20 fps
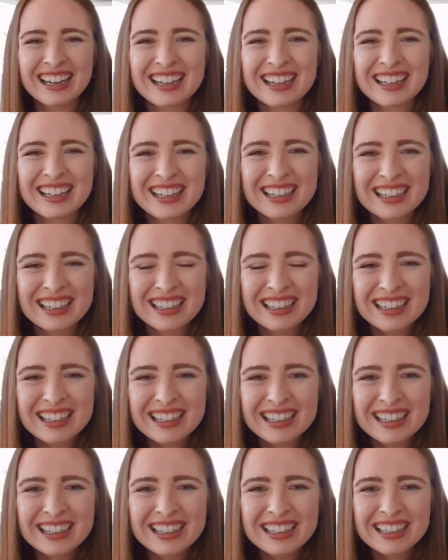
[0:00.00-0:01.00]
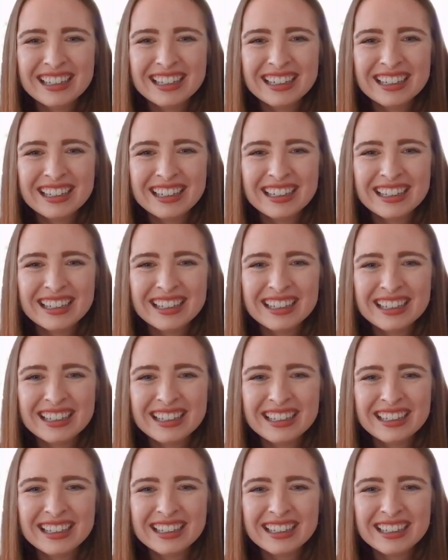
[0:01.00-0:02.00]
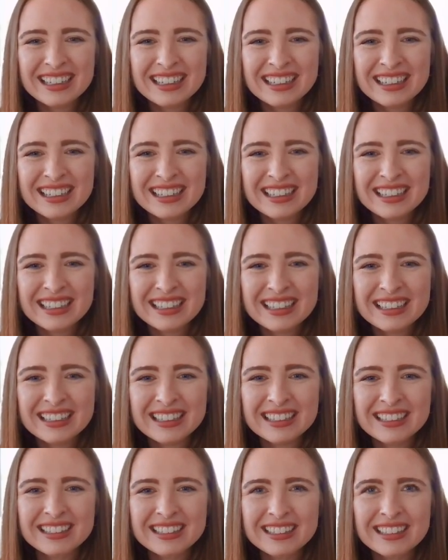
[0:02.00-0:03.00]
[no speech]